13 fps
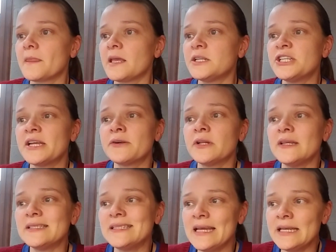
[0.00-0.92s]
General
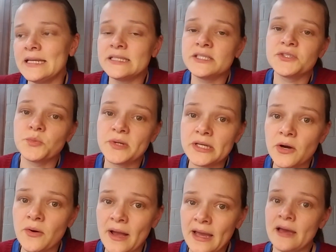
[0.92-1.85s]
attendance, we
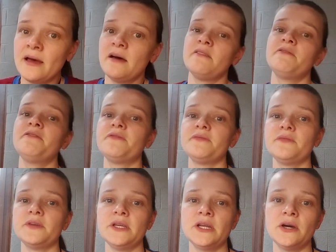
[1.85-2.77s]
don't have,
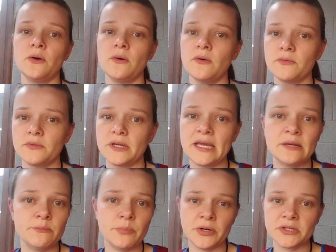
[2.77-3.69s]

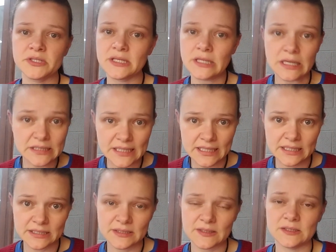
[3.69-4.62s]
in-person
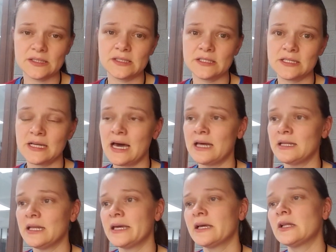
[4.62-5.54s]
attendance because this is an
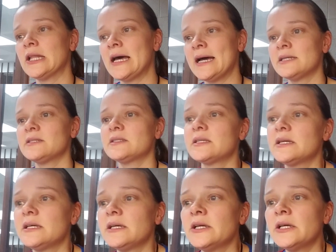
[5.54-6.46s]
online class.
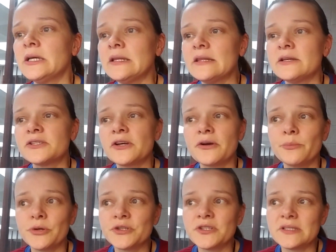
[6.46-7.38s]
There's our
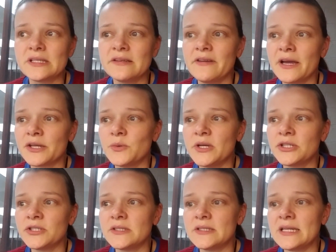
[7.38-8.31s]
emergency
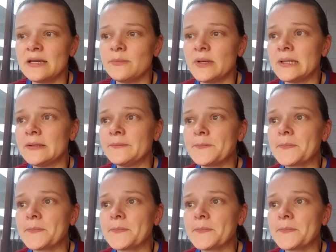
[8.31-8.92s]
evacuation statement.